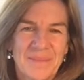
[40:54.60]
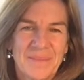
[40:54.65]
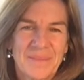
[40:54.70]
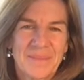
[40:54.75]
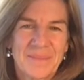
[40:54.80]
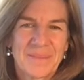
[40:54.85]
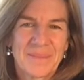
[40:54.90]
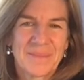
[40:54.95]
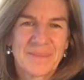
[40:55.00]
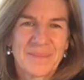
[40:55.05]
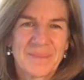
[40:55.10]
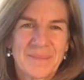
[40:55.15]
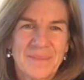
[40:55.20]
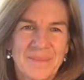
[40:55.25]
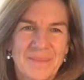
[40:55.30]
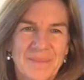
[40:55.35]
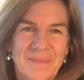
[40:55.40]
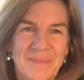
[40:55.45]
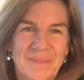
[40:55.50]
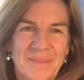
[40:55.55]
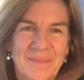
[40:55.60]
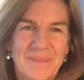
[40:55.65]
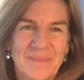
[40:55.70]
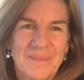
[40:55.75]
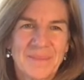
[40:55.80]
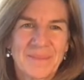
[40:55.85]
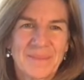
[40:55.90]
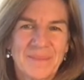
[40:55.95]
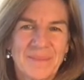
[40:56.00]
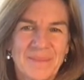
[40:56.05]

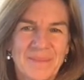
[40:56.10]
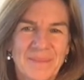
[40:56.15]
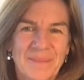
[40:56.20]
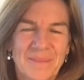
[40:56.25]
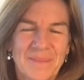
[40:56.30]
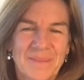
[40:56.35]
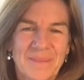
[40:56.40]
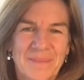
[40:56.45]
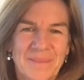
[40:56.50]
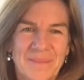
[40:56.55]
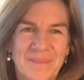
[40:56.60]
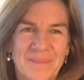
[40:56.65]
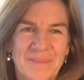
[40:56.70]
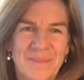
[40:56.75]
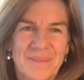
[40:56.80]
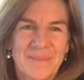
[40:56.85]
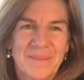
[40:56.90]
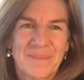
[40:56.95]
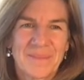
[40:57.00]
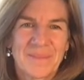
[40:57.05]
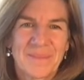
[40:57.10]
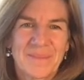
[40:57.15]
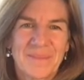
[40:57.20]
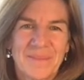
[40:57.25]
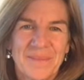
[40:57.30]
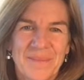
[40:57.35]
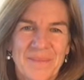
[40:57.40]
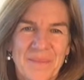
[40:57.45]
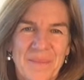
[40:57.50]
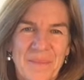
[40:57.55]

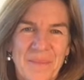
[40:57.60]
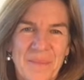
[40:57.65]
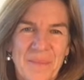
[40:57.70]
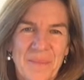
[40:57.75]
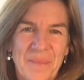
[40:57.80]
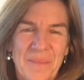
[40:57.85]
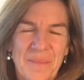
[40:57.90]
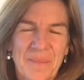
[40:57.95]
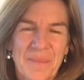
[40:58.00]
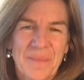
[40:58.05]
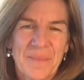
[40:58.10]
(silent)